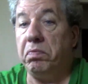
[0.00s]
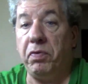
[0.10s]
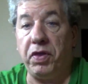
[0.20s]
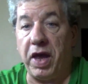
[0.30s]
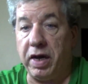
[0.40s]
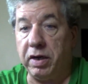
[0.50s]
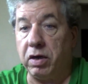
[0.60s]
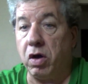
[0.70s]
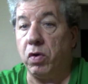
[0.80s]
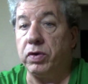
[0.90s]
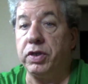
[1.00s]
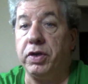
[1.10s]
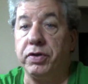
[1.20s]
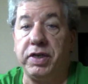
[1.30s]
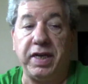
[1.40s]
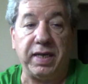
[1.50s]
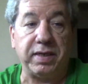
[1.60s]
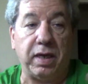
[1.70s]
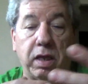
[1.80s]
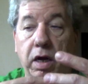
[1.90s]
then go to your
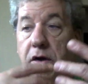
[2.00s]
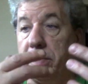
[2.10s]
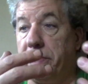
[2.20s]
DSLR and